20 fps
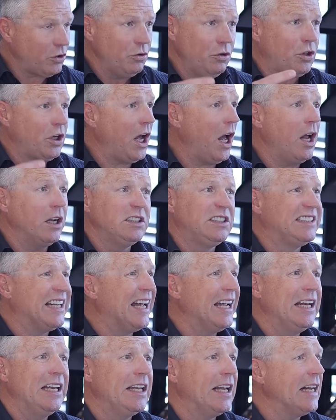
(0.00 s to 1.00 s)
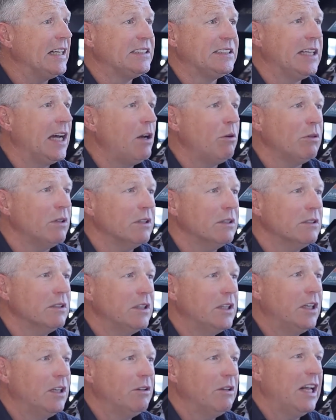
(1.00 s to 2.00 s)
you can't dial that down.
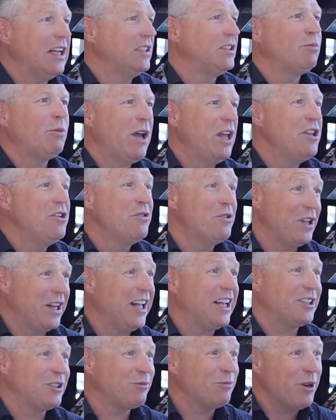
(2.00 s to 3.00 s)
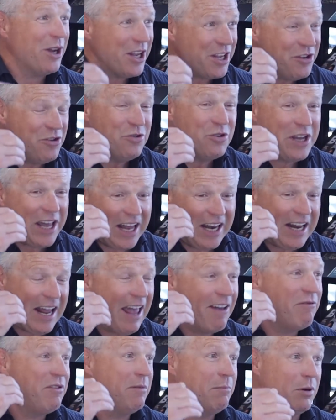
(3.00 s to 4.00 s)
That's where you get
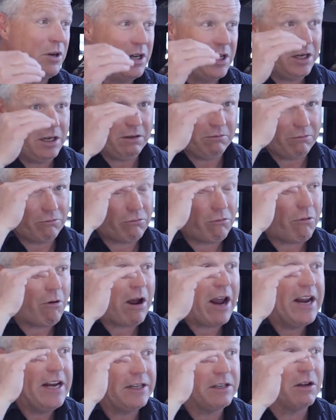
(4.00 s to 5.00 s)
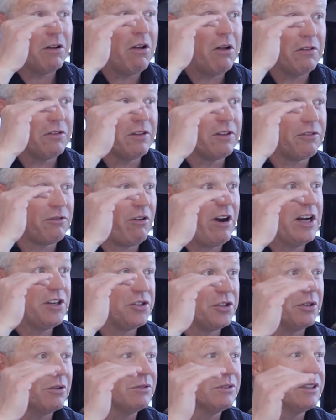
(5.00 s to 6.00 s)
everybody right on the
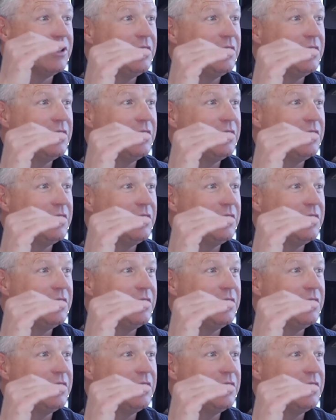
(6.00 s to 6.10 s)
threshold.